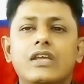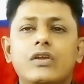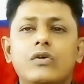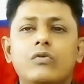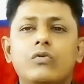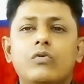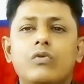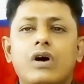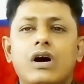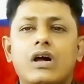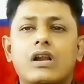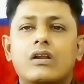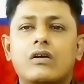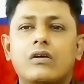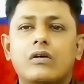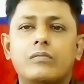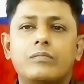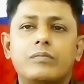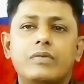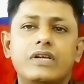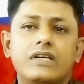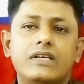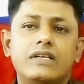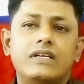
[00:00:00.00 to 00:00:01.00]
you are
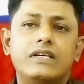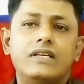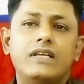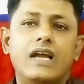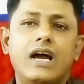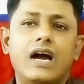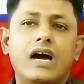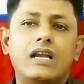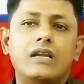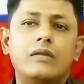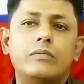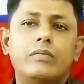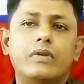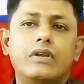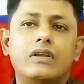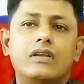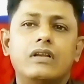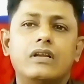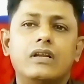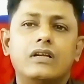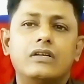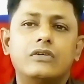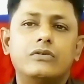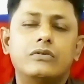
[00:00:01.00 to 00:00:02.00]
completely
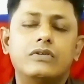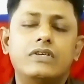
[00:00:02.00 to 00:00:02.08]
unable